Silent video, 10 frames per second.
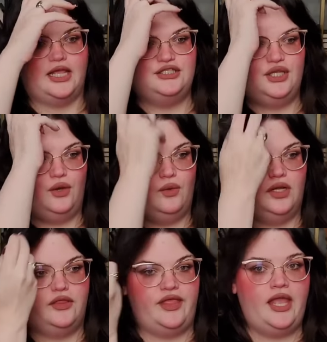And
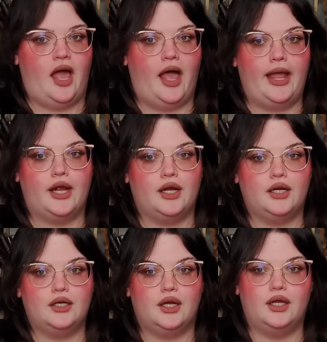so they
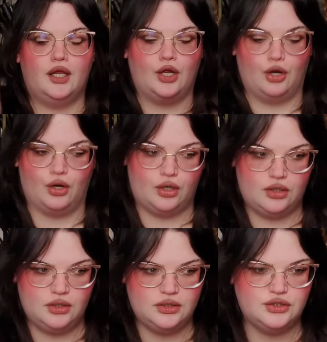hire a
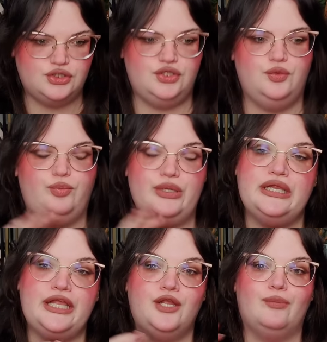girl to
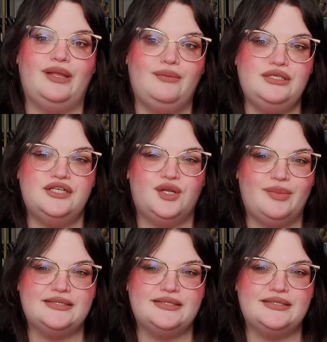be like your babysitter,